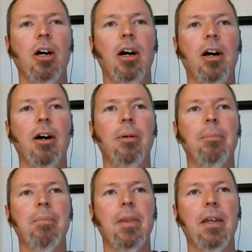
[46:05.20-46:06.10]

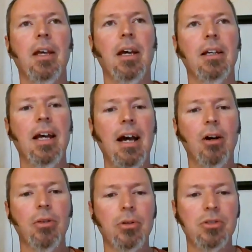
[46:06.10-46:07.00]
um, and
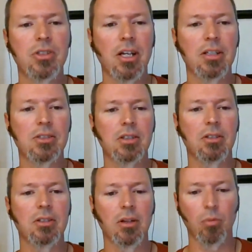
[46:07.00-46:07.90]
how those taste
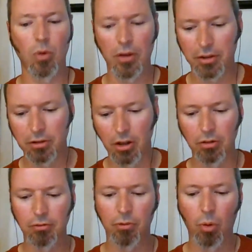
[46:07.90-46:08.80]
and, and what they're
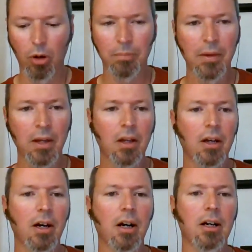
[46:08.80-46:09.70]
known for.
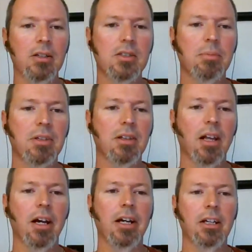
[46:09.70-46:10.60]
Uh, something
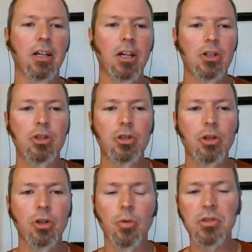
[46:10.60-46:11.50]
like,
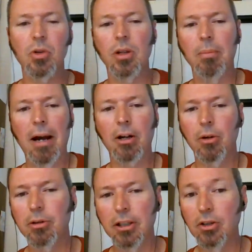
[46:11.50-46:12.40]
sure, it was only
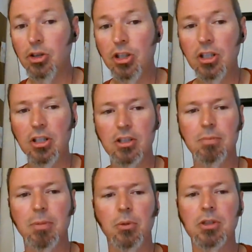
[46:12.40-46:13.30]
macaroni and
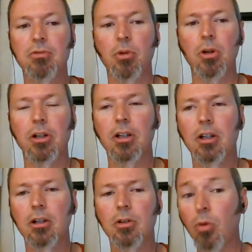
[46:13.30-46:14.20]
cheese, but it was for
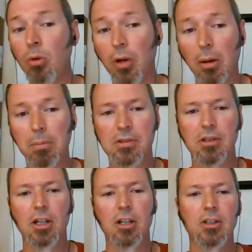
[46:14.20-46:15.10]
grown
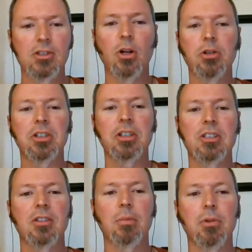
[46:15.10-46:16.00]
ups. The
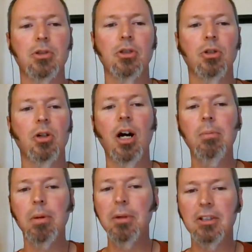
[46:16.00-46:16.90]
saltiness of the prosciutto
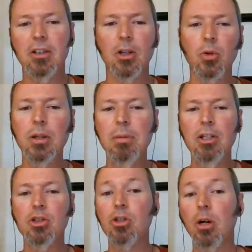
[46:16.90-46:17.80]
complemented the
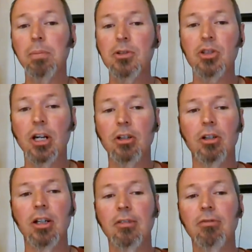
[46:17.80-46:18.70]
creamy, sharp
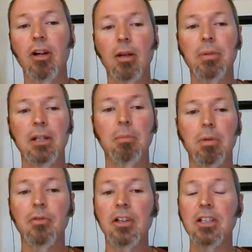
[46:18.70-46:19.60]
cheddar enveloping
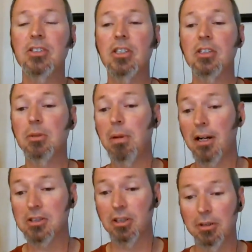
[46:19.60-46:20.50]
perfectly seasoned
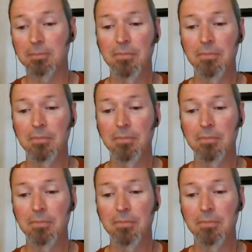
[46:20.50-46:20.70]
pasta.